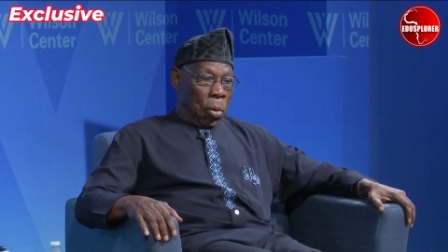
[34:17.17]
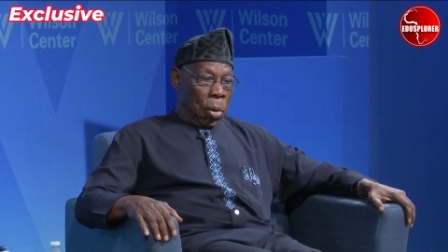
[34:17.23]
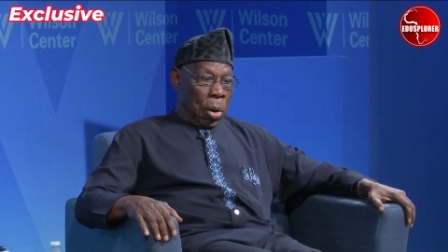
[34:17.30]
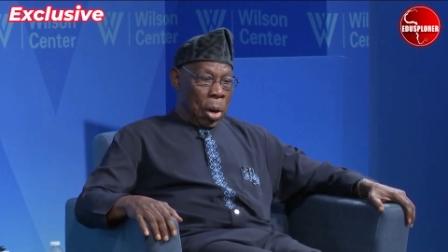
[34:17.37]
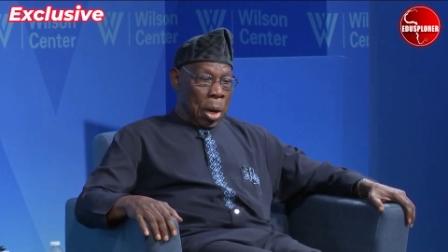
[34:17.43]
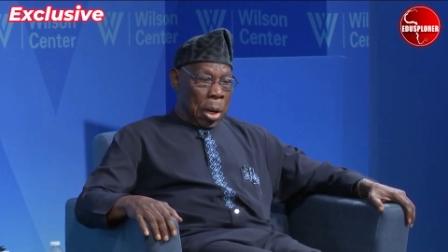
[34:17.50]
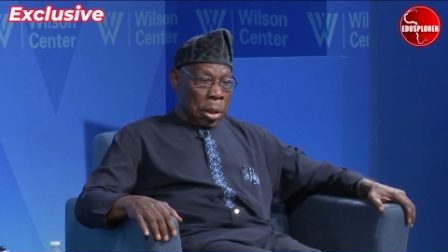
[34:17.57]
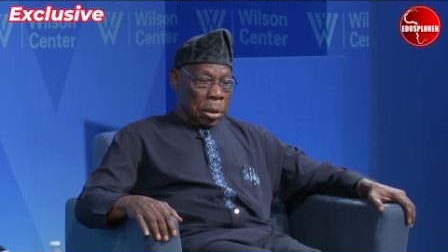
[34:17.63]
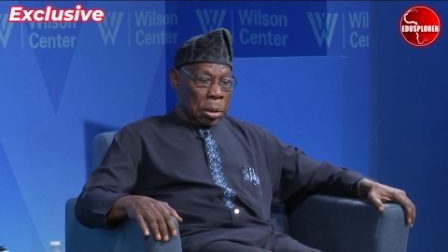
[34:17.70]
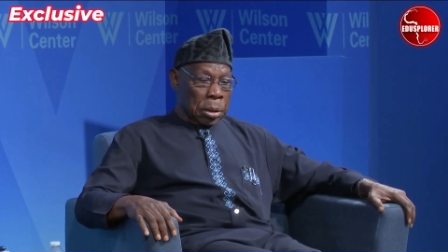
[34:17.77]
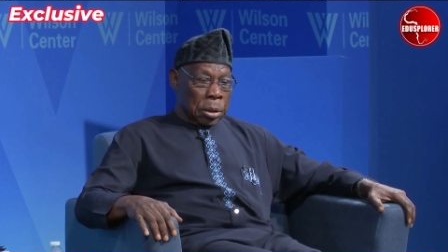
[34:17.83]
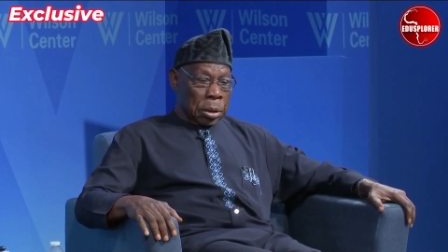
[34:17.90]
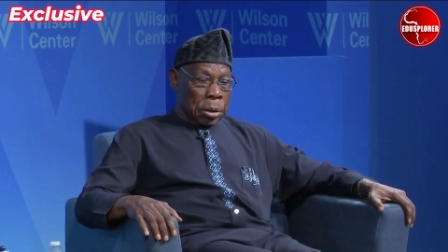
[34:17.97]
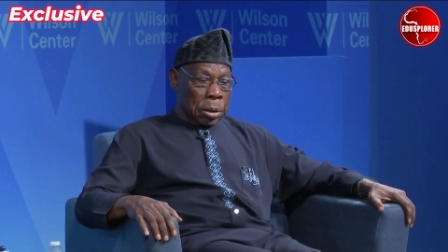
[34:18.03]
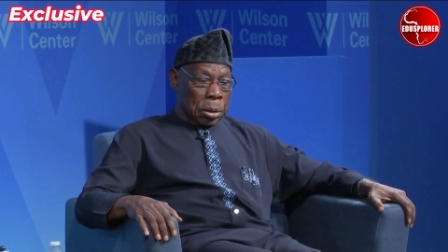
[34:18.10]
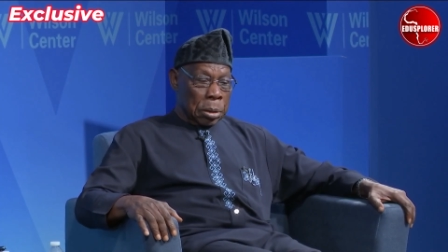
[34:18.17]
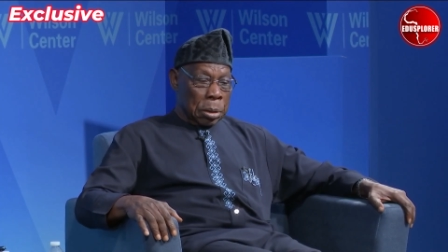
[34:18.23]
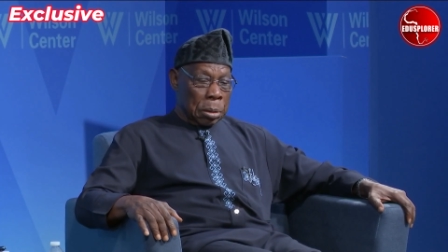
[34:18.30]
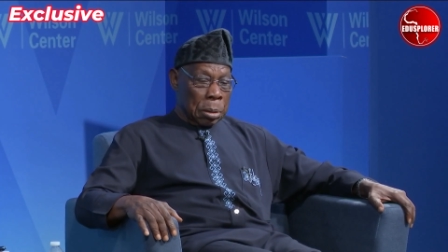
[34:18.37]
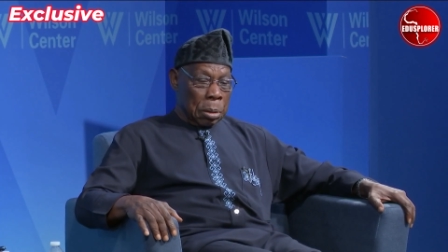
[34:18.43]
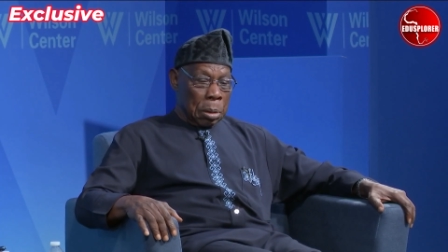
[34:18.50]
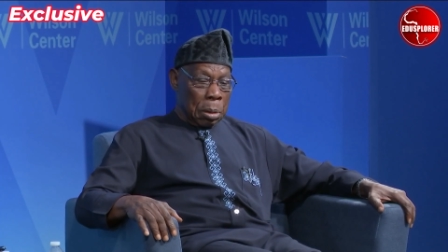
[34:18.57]
And
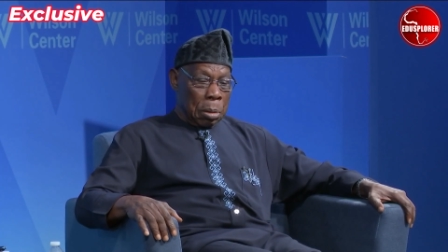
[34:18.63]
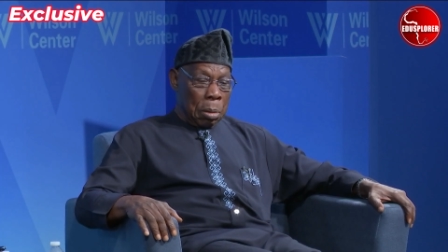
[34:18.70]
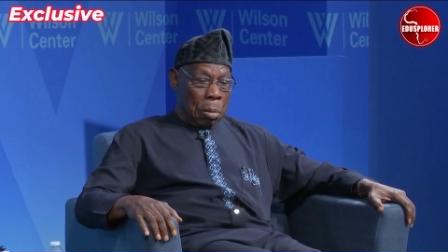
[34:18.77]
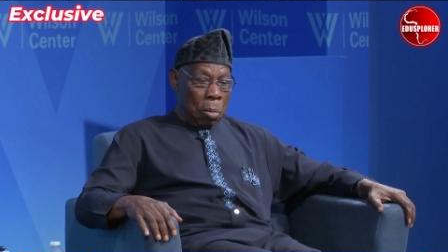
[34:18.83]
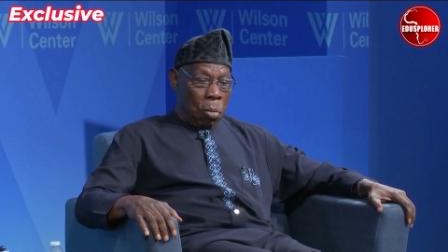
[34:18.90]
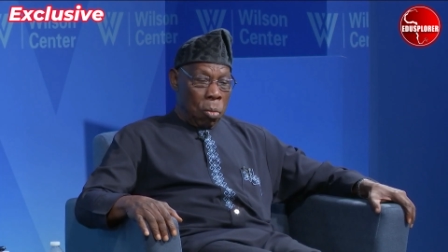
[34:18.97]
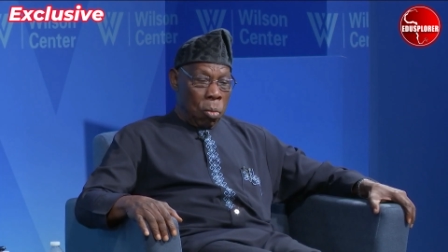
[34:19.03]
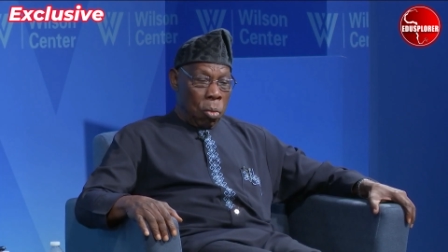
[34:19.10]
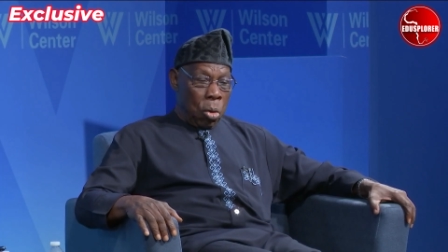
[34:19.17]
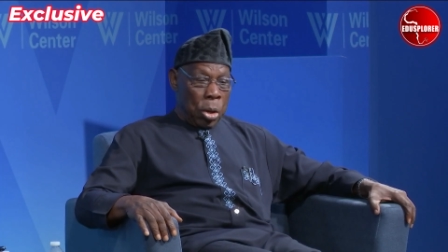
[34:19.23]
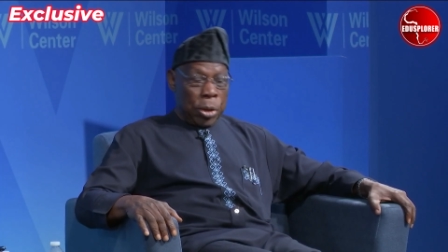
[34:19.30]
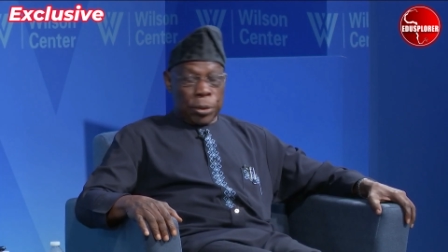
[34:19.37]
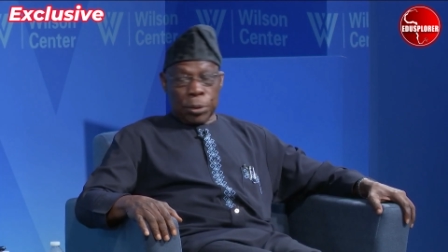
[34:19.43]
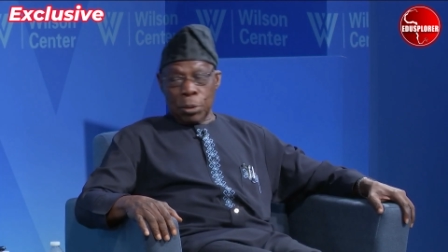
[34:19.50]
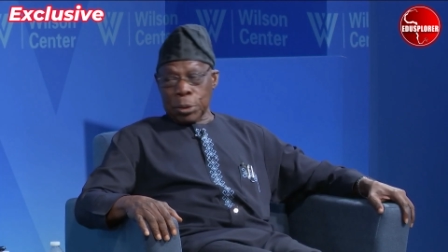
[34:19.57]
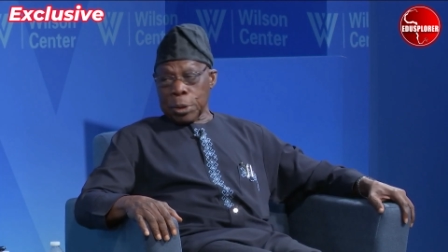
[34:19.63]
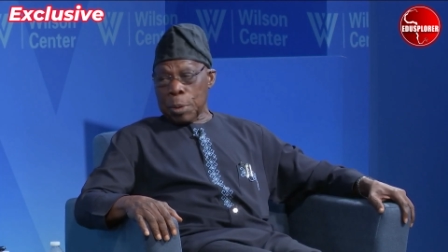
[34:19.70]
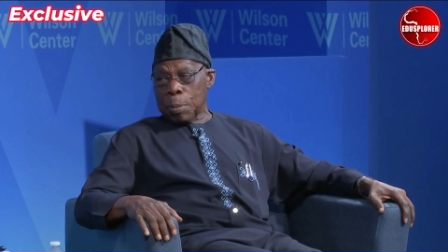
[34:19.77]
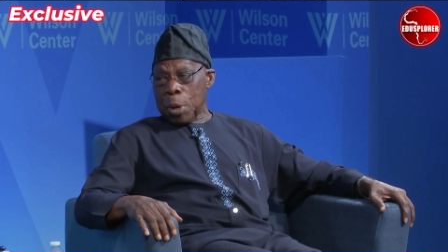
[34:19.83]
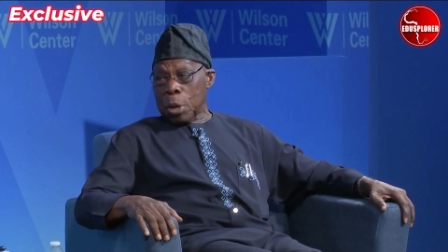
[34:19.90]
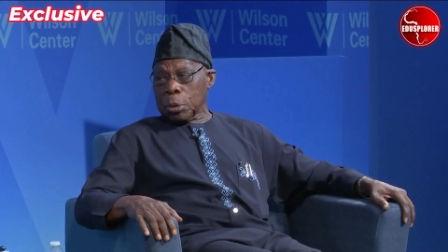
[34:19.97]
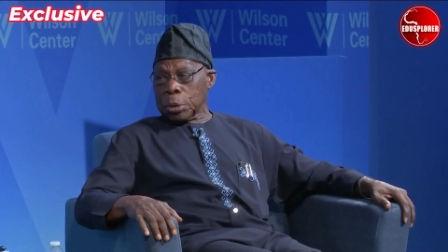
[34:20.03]
he thought
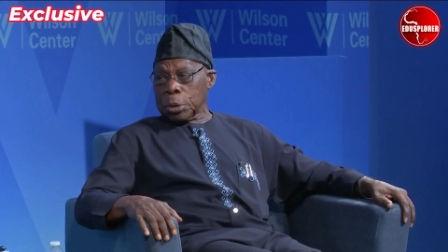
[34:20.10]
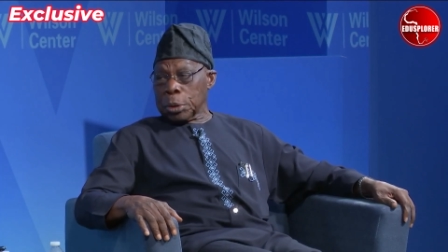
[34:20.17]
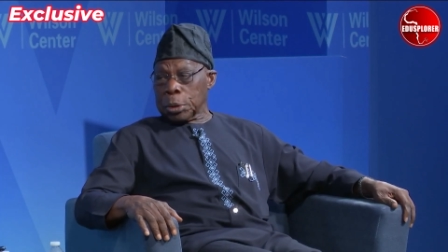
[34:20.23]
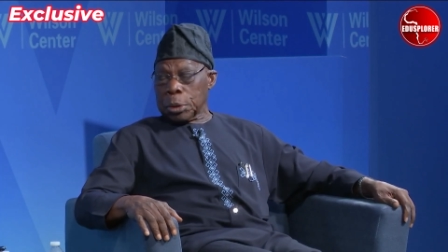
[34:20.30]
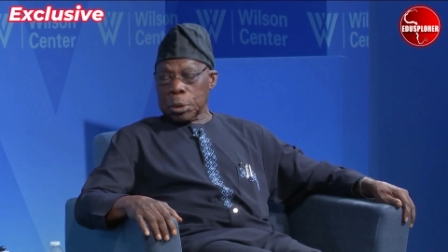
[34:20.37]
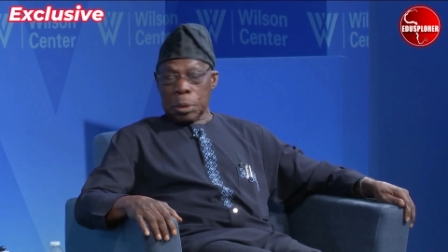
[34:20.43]
about it.